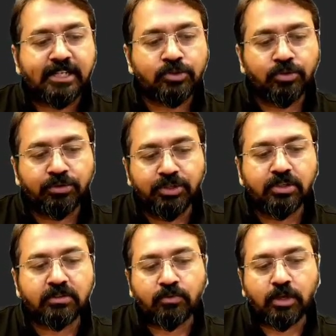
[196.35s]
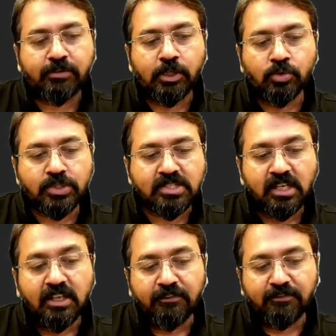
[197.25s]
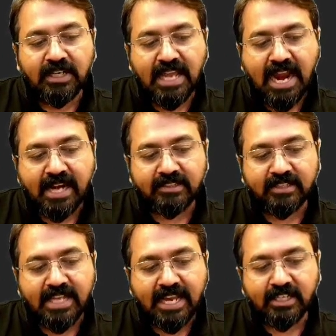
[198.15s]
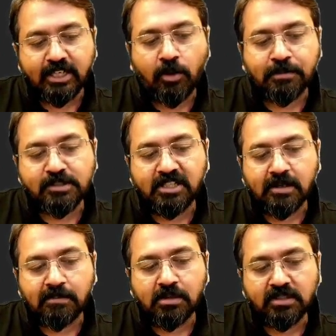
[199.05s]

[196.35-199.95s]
So here what we'll do is we'll add the diagonally opposite number,